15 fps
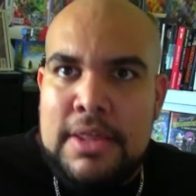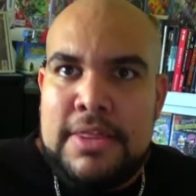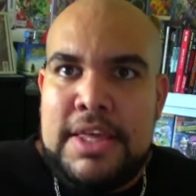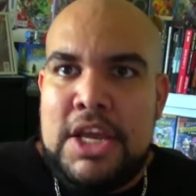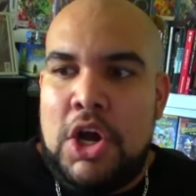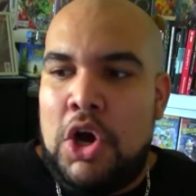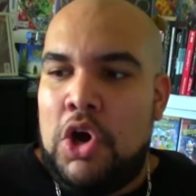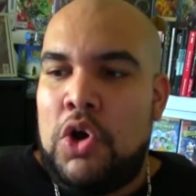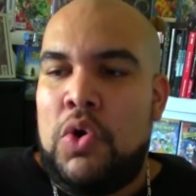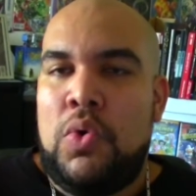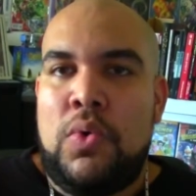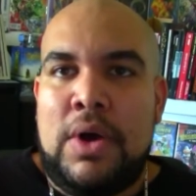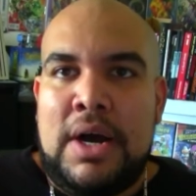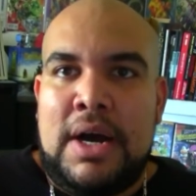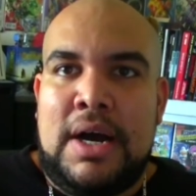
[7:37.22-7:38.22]
he
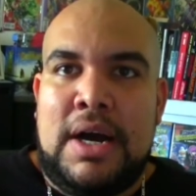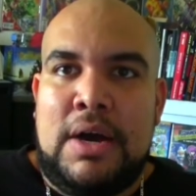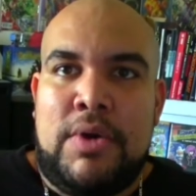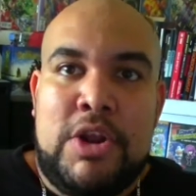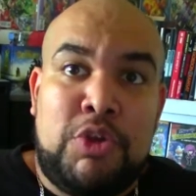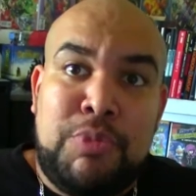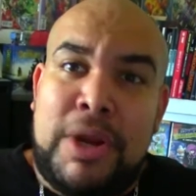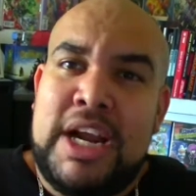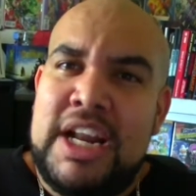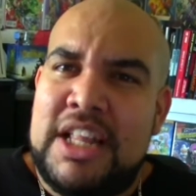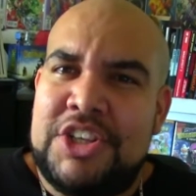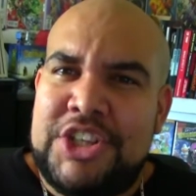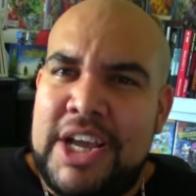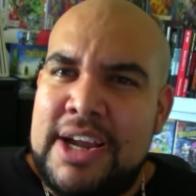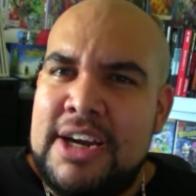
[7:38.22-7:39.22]
was bringing
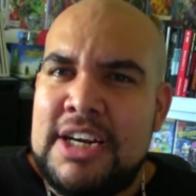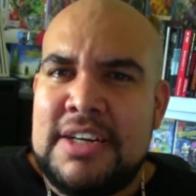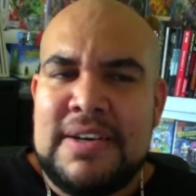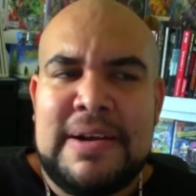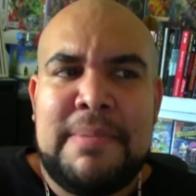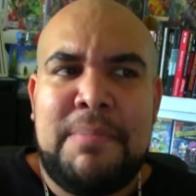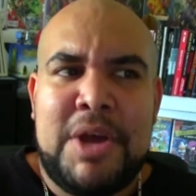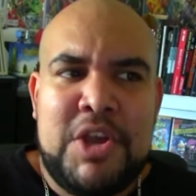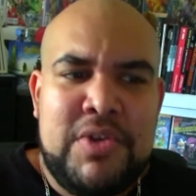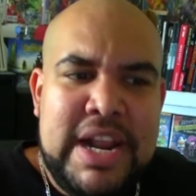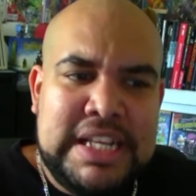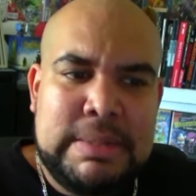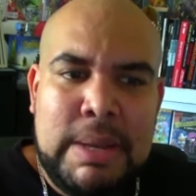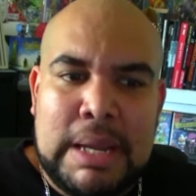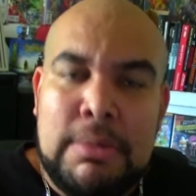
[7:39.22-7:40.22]
in the chair, but you
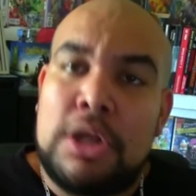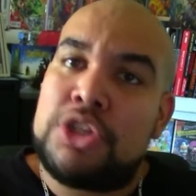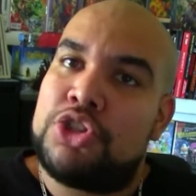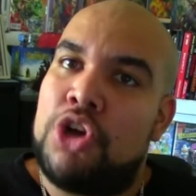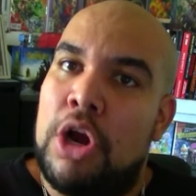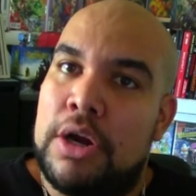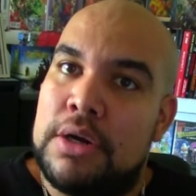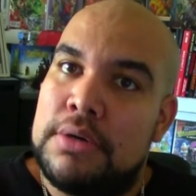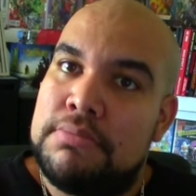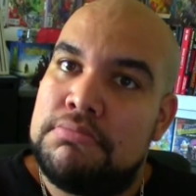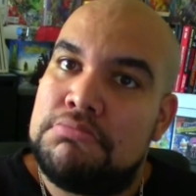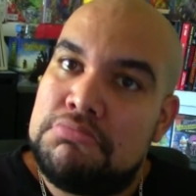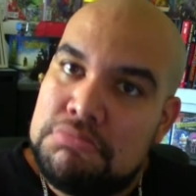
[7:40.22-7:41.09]
need to make him look stronger.